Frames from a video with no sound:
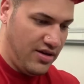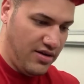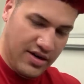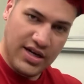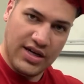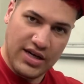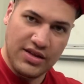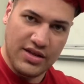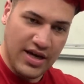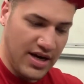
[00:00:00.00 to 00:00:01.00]
you're getting a
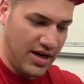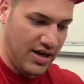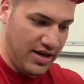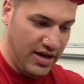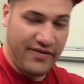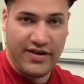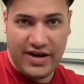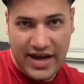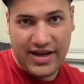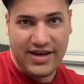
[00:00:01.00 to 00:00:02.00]
quinceanera. And if you're
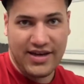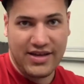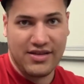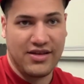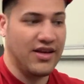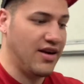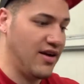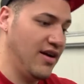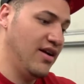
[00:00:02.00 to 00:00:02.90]
not getting a quinceanera,